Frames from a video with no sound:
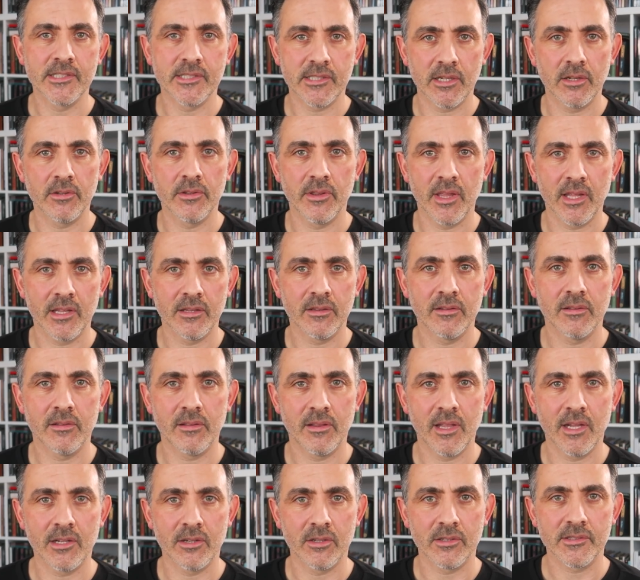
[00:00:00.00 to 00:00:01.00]
so
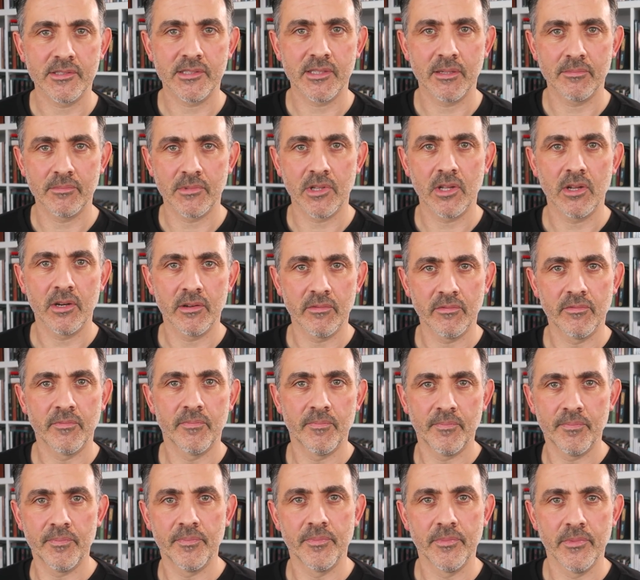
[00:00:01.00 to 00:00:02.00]
they're not some kind of
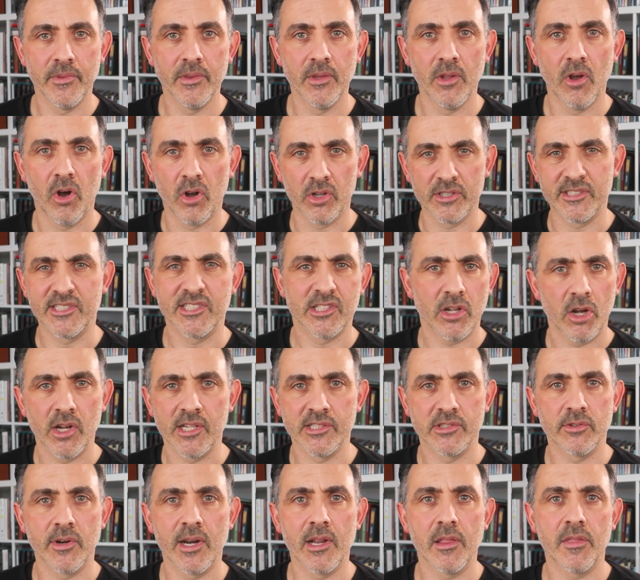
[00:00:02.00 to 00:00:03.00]
odd
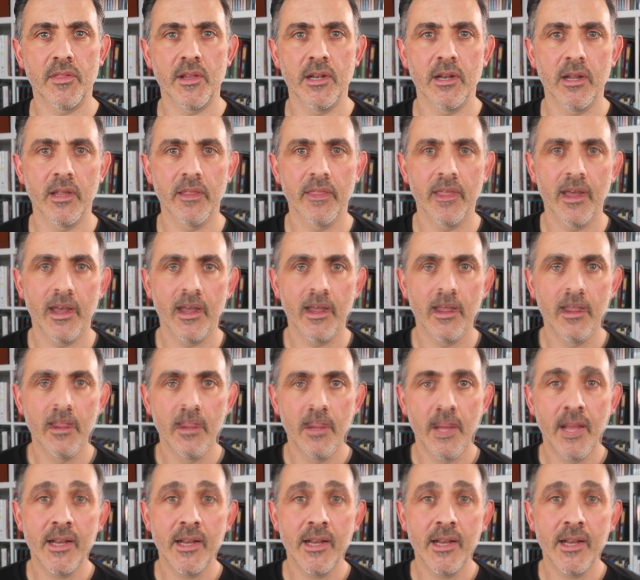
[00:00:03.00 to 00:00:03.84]
size or anything like that.